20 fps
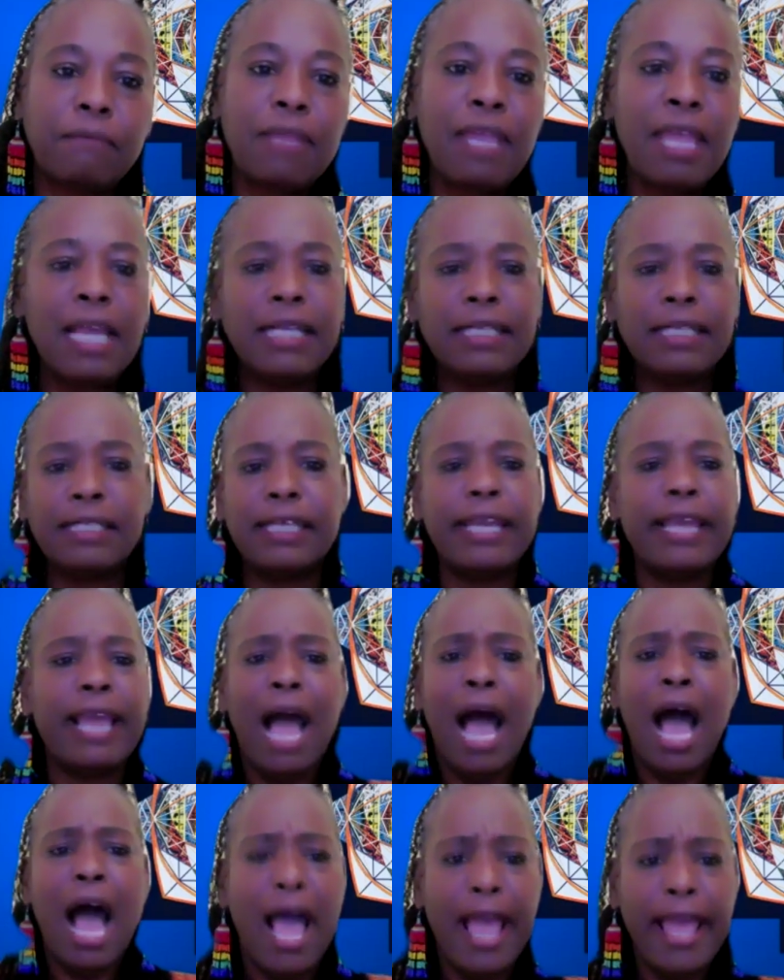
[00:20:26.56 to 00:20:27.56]
and say,
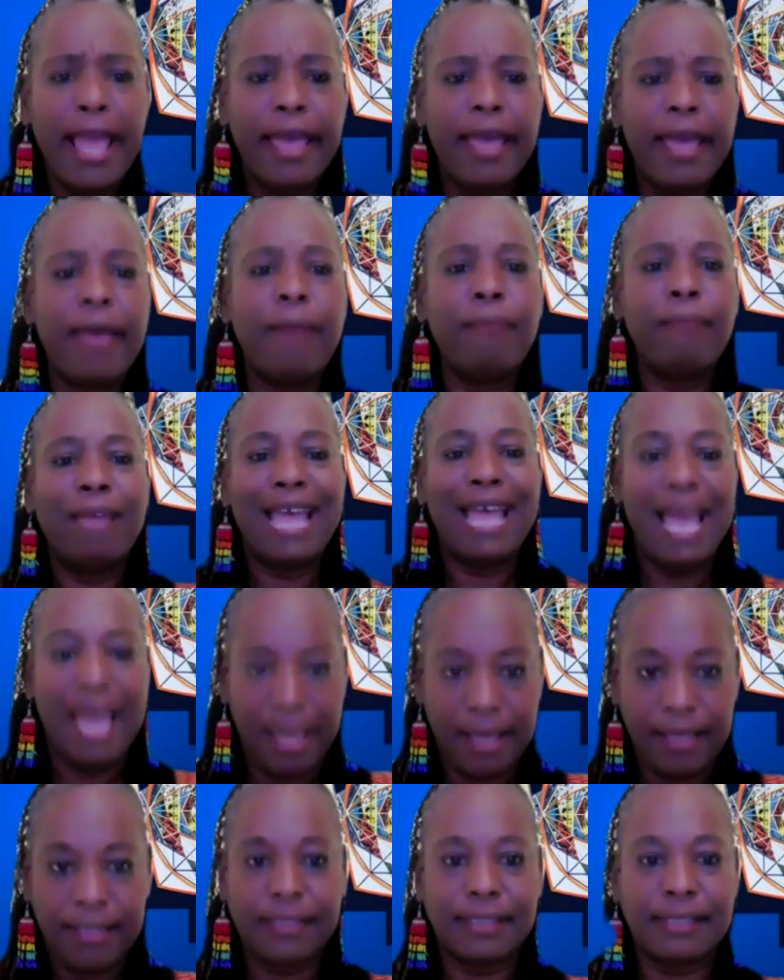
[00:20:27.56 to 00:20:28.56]
I am
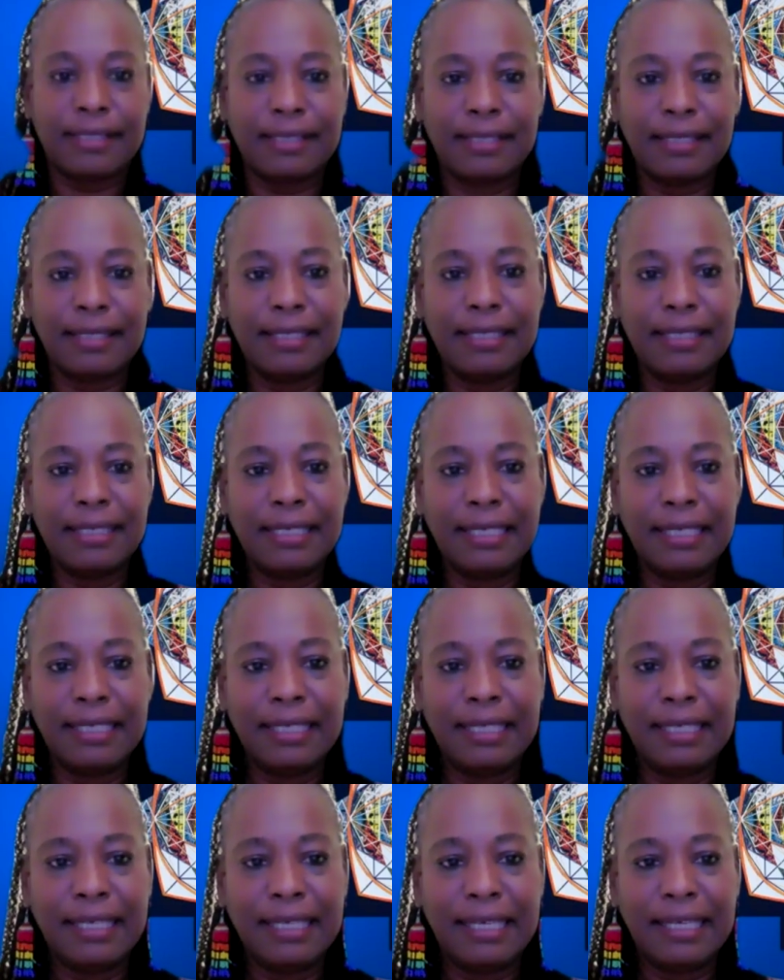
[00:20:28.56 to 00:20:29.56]
X,
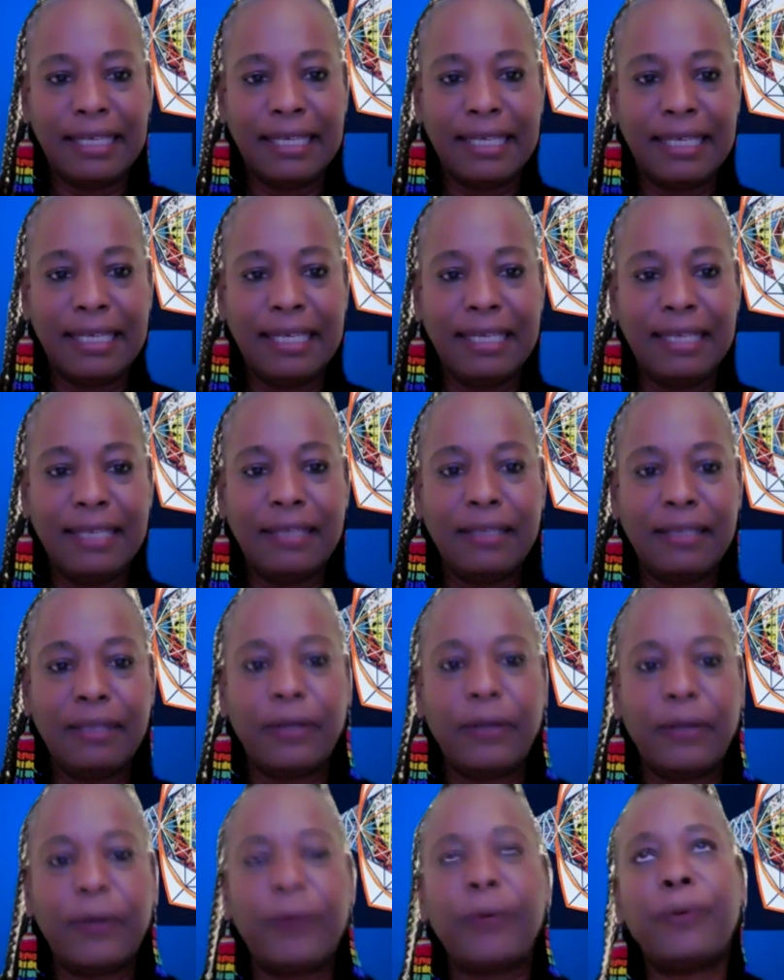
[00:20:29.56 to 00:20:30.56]

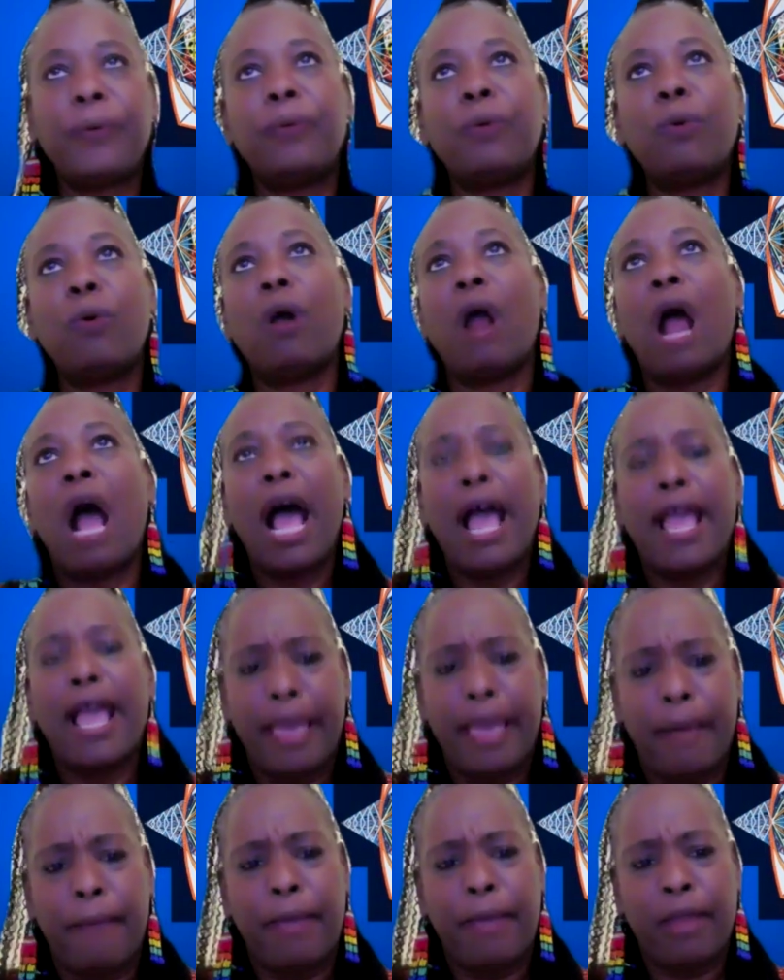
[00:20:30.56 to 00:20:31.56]
or I
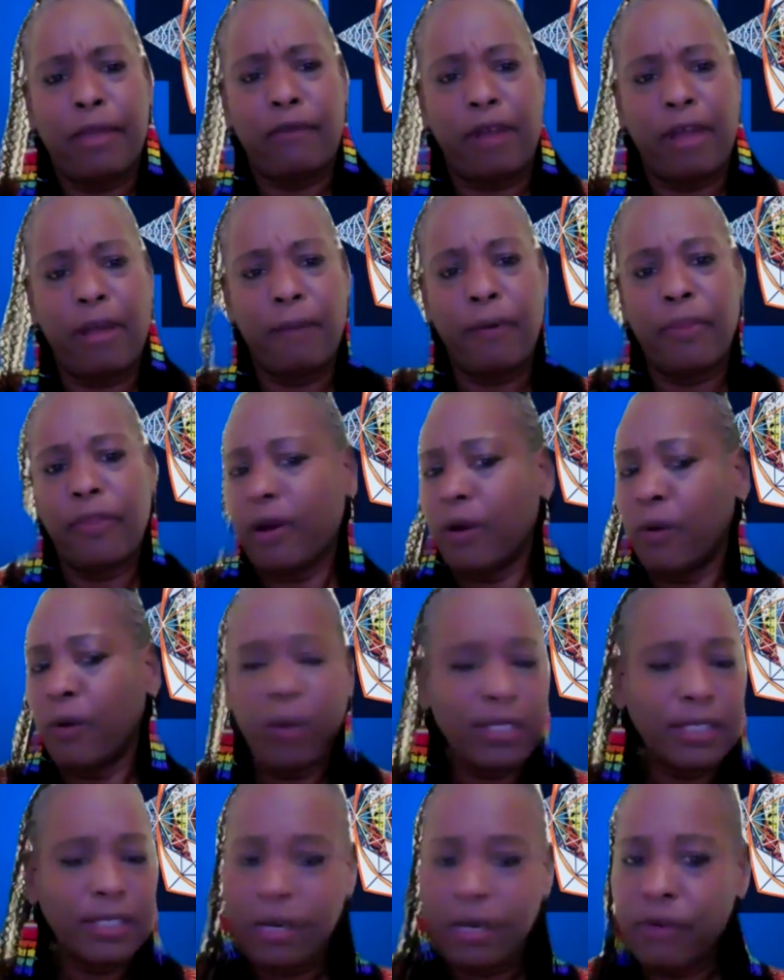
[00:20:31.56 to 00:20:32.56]
am a grandmother. I
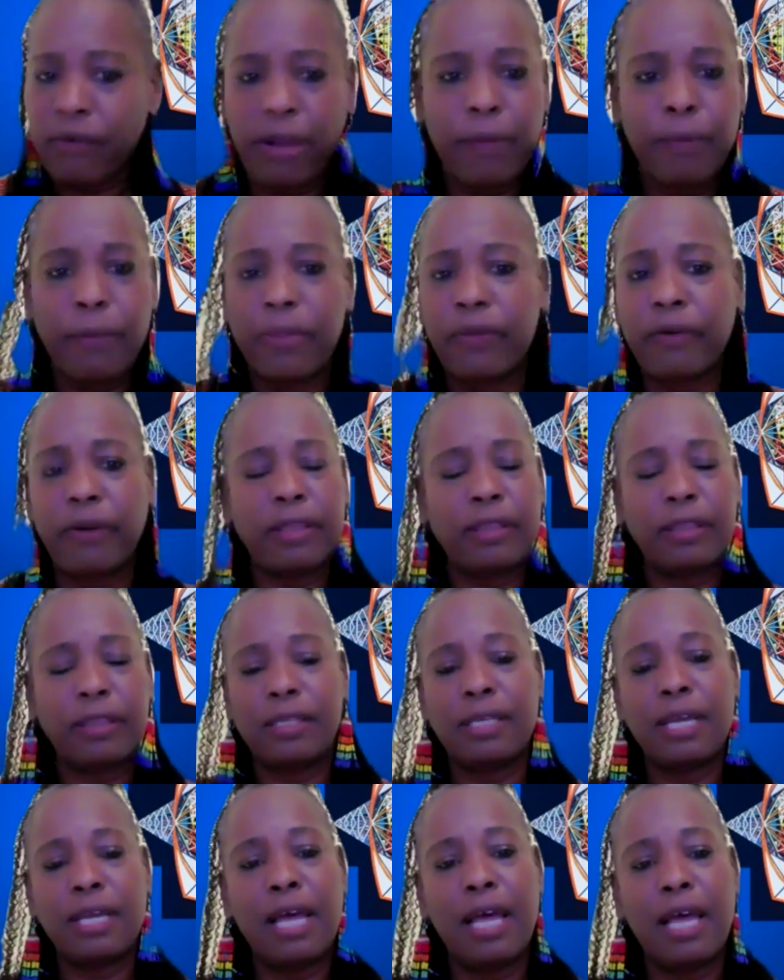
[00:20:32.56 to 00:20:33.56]
wasn't a grandmother at the
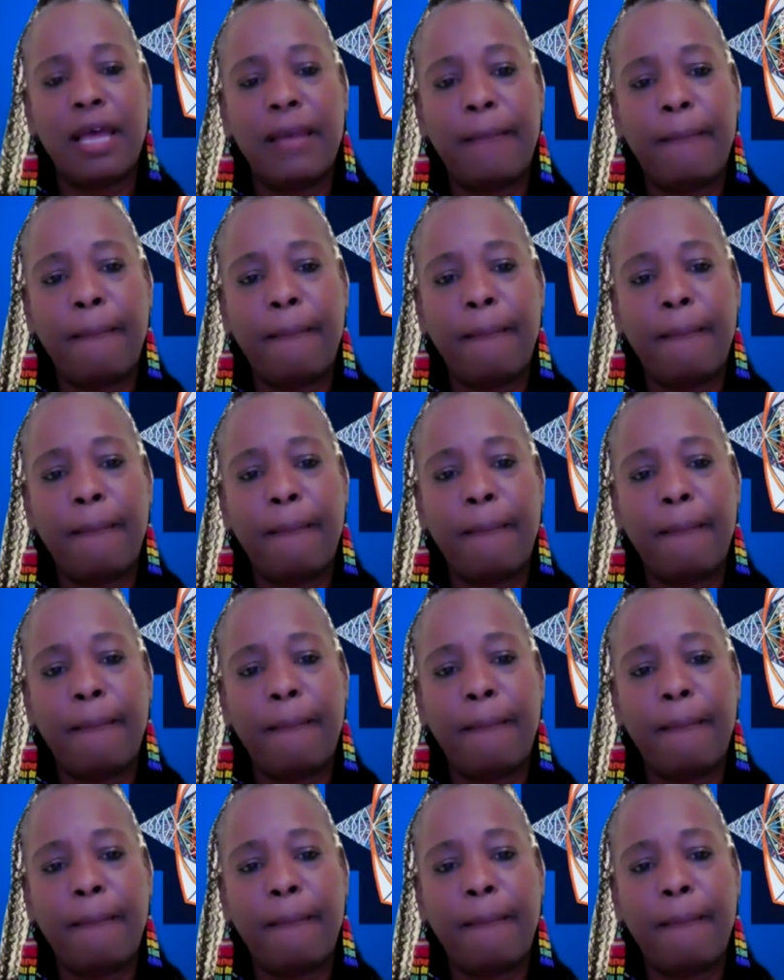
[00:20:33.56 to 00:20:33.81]
time,